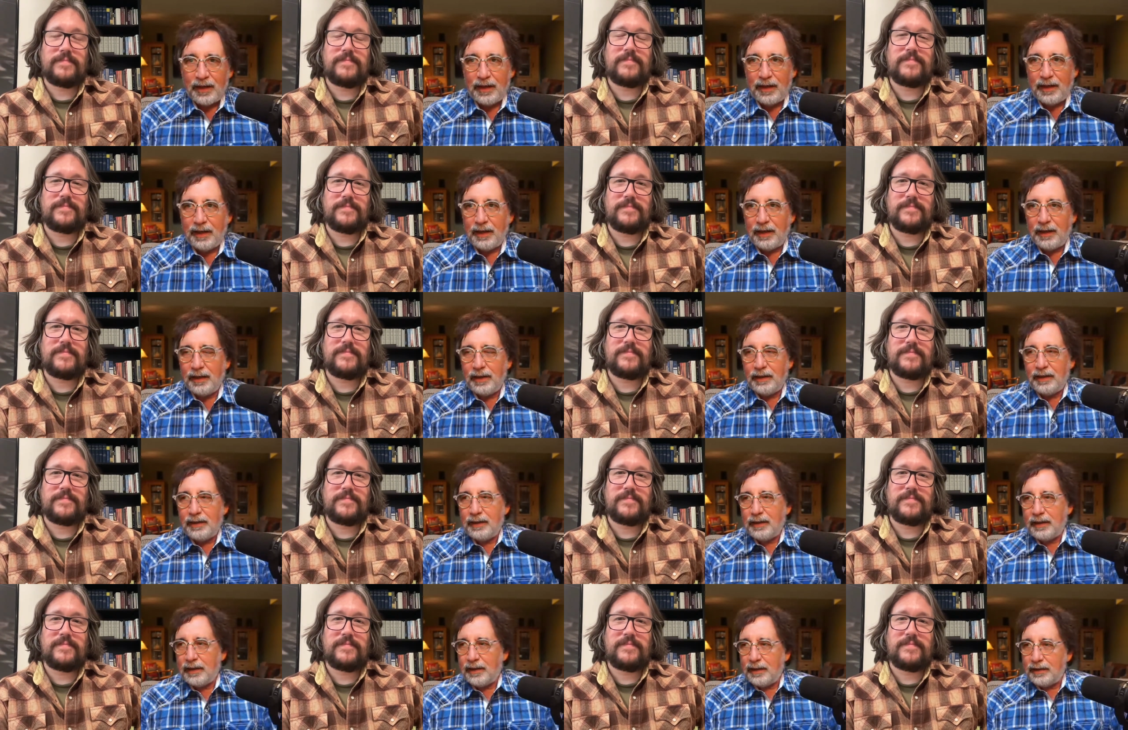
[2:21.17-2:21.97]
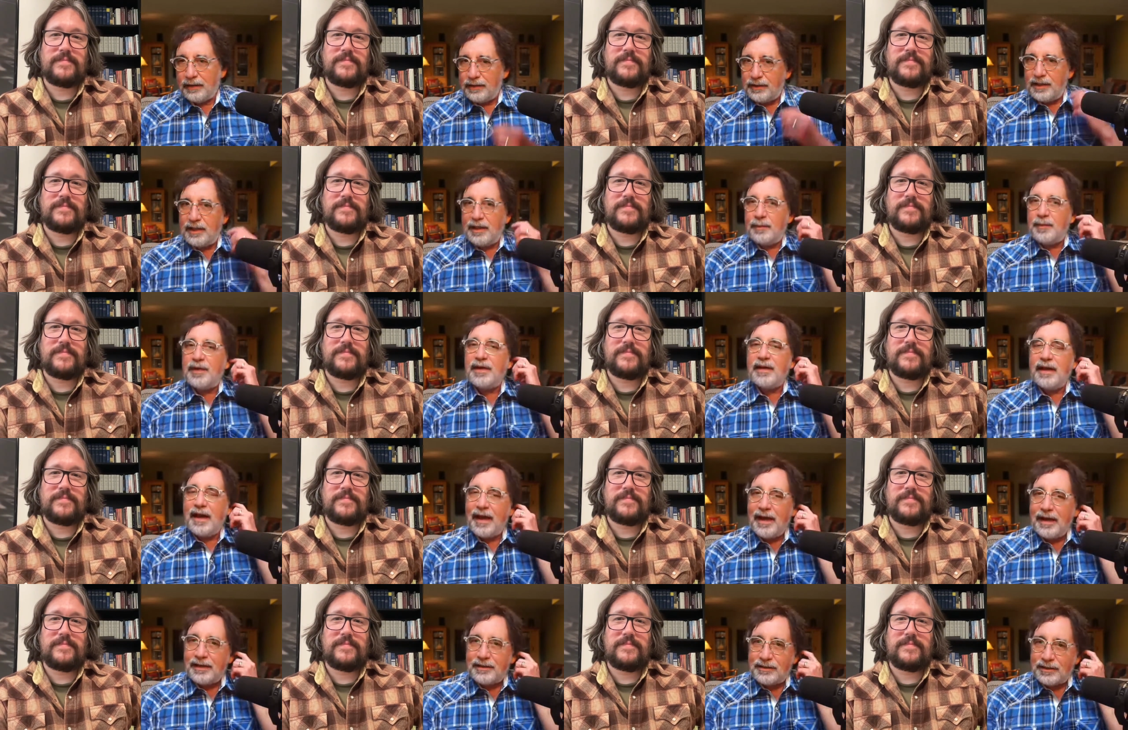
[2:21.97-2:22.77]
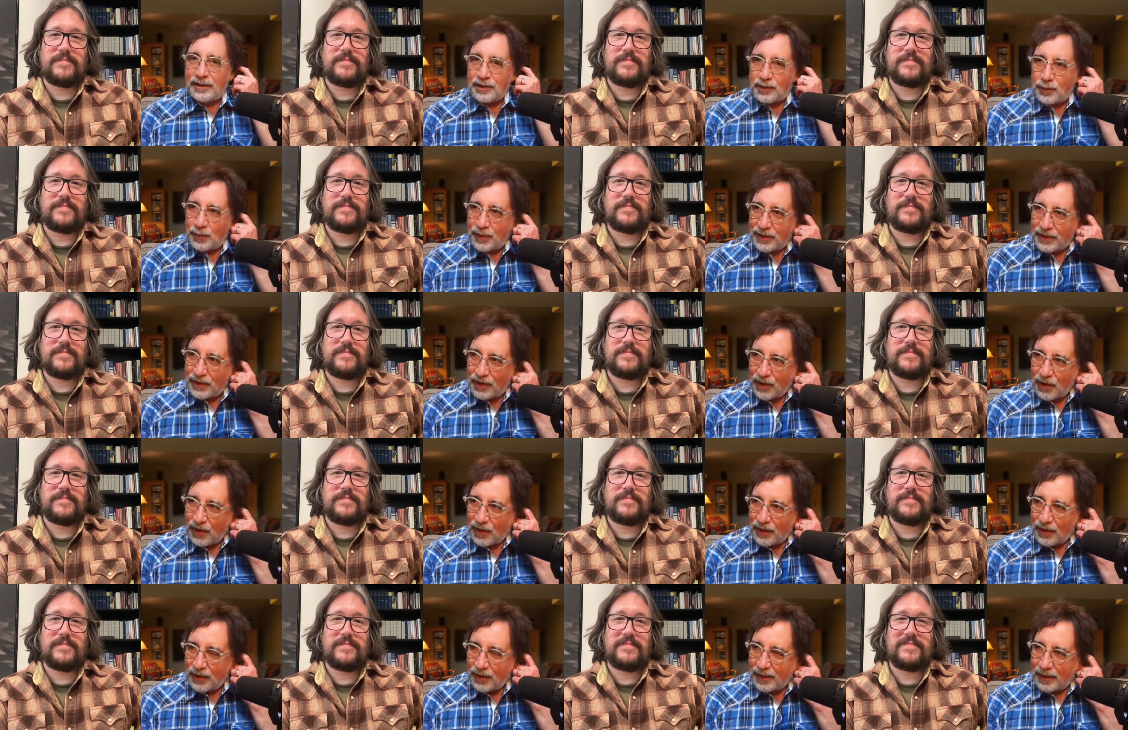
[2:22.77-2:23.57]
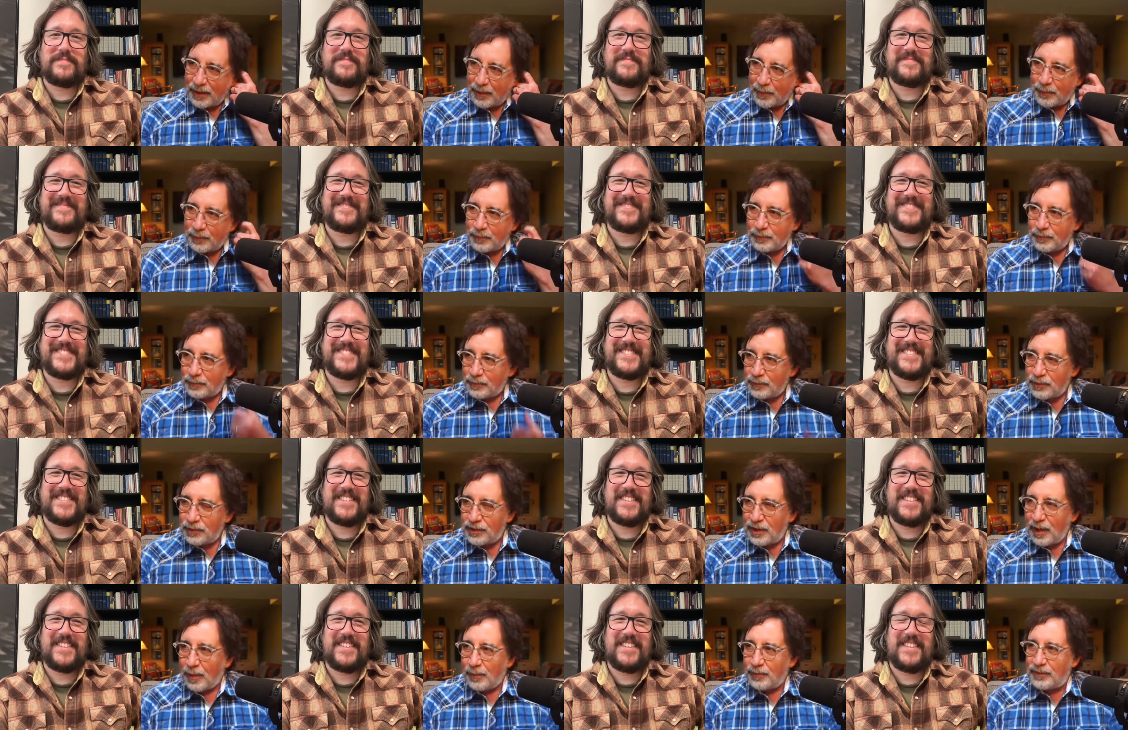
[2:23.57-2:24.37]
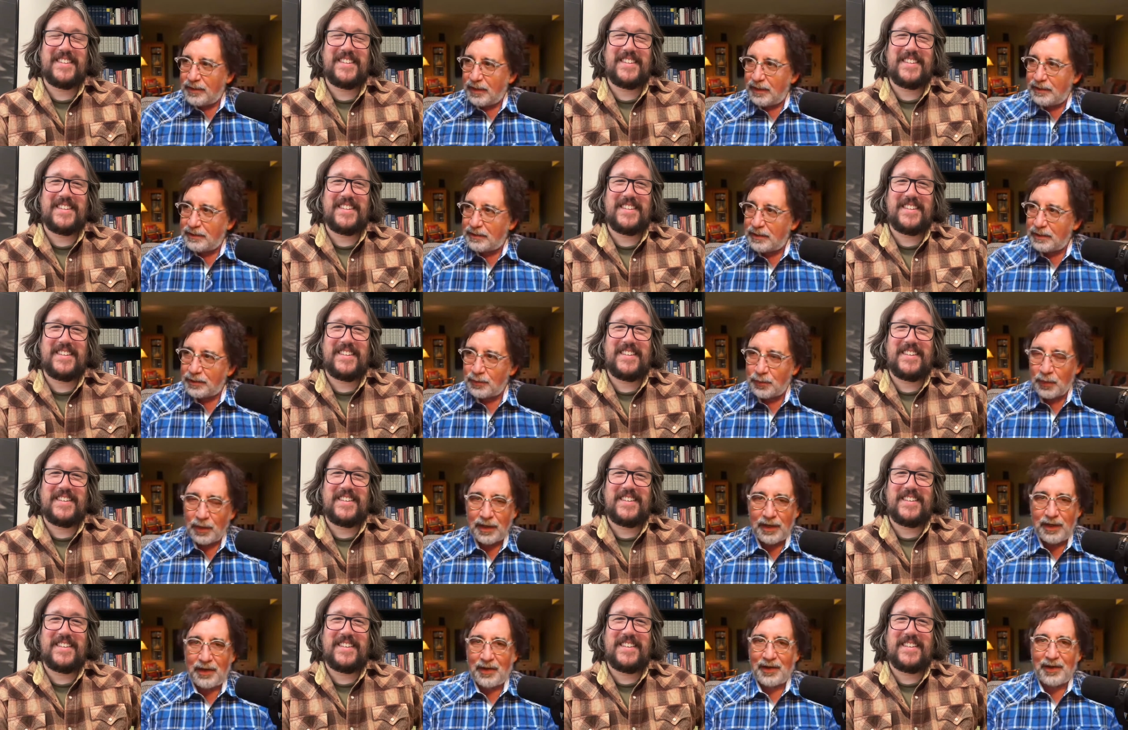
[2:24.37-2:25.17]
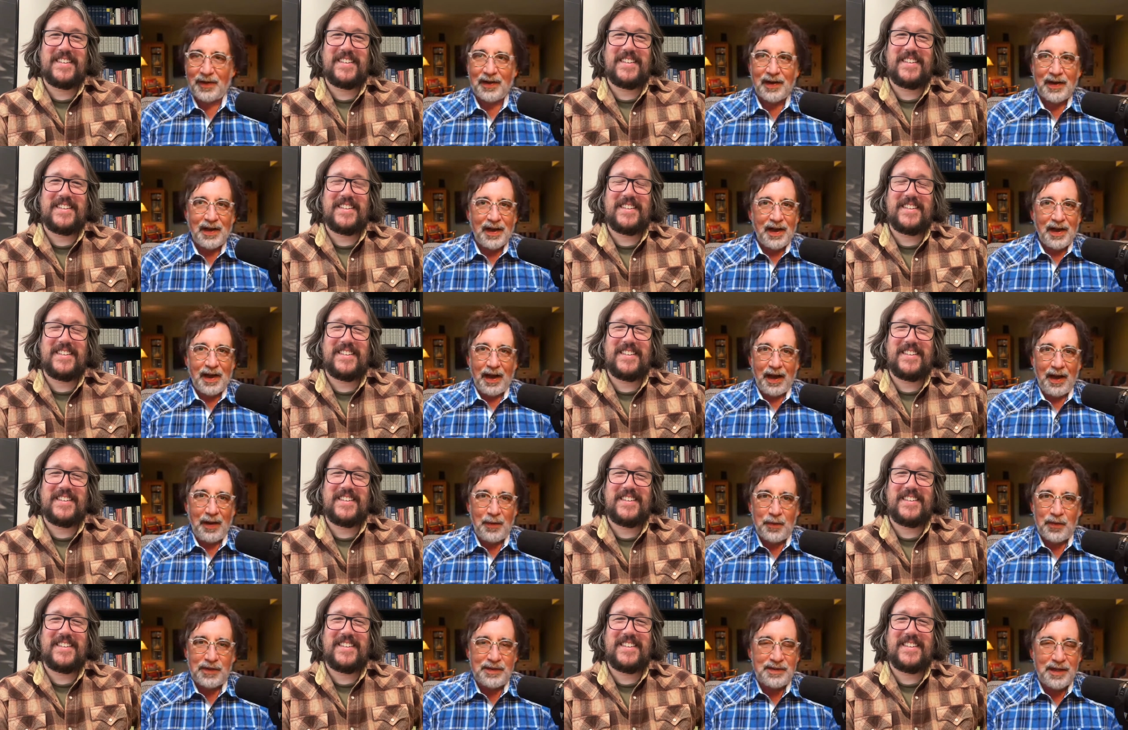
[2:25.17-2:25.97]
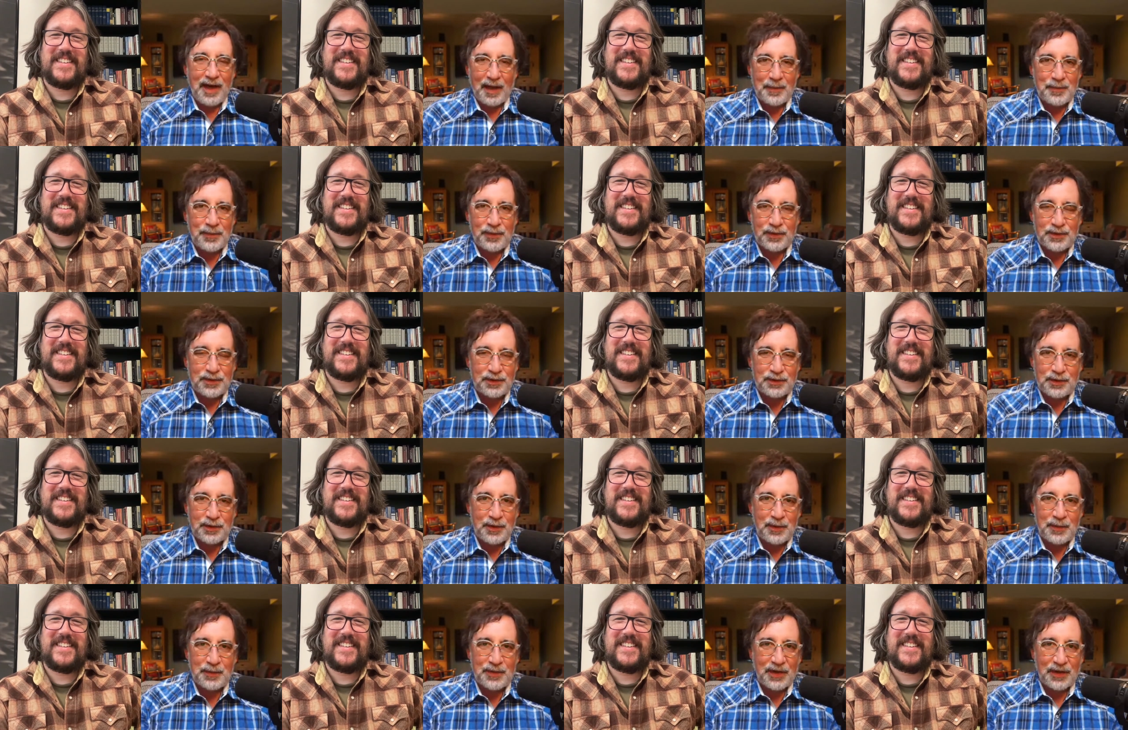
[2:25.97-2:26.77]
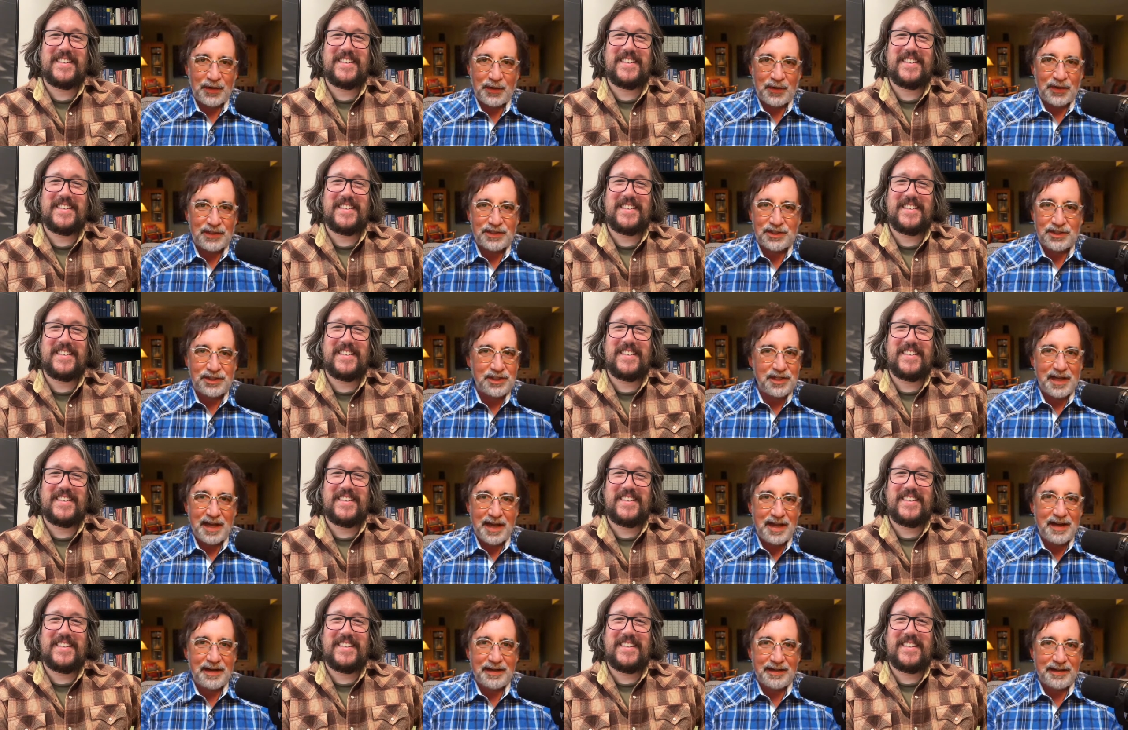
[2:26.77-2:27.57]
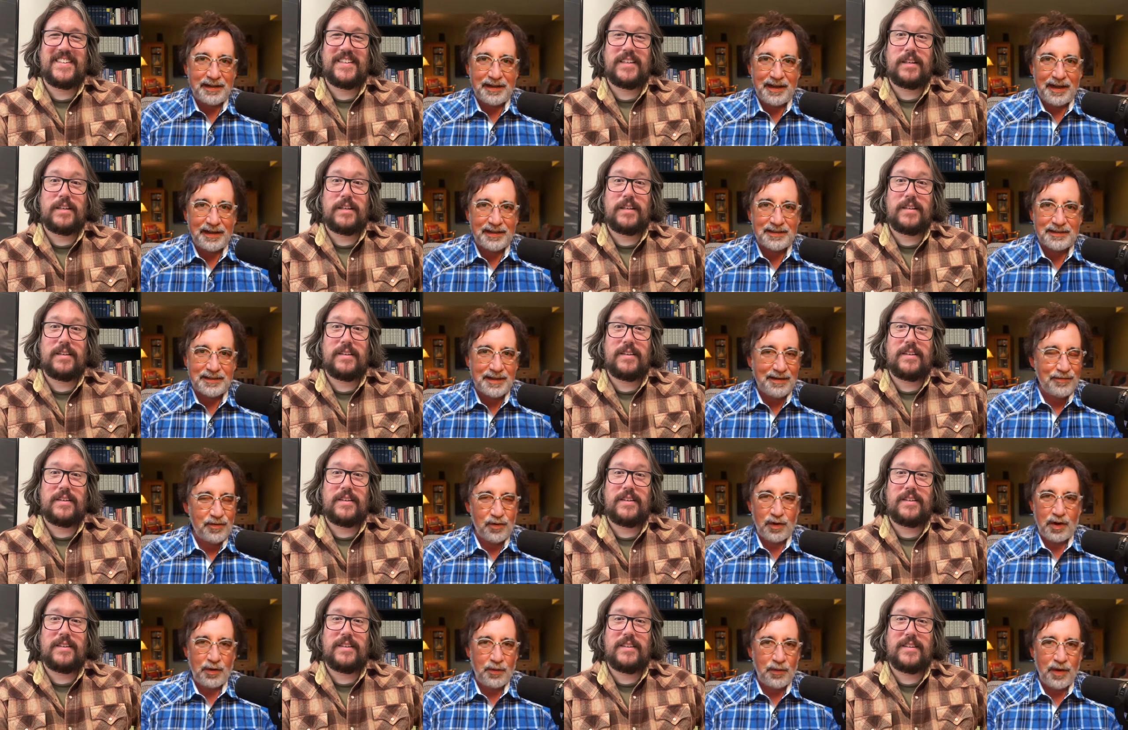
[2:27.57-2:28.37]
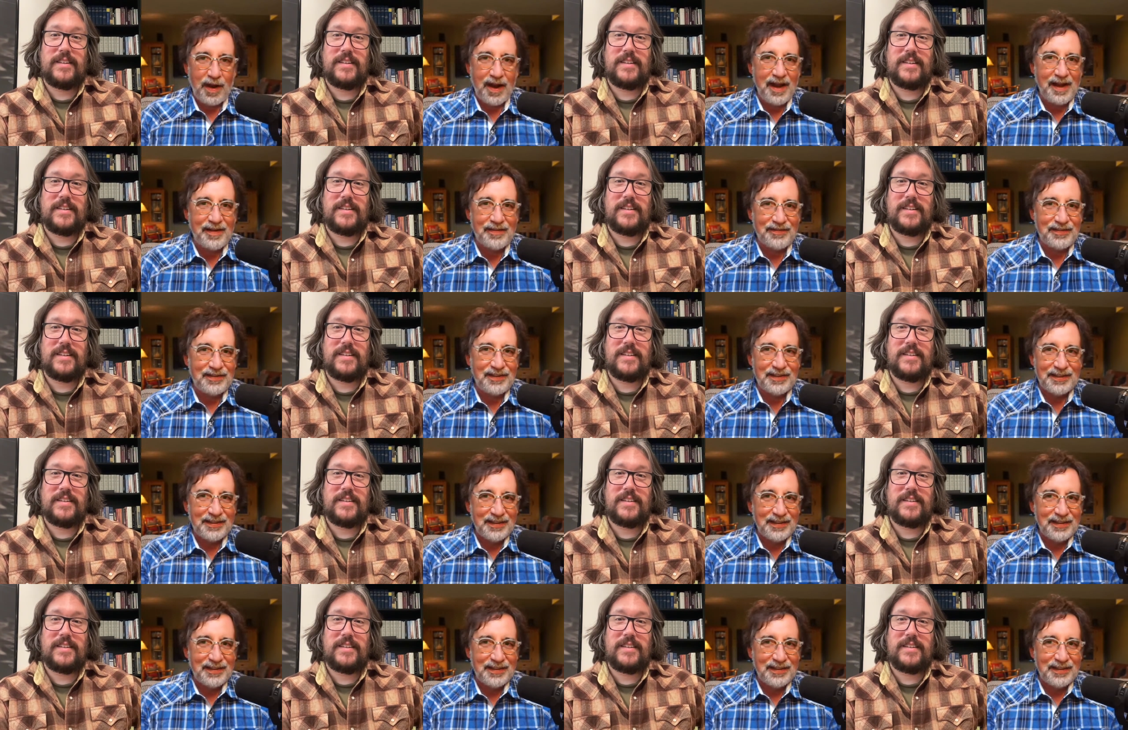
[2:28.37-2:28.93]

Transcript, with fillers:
Speaker 1: And uh, DBH, as we call him, jumped in says, well, I would not presume that Christianity has ever arrived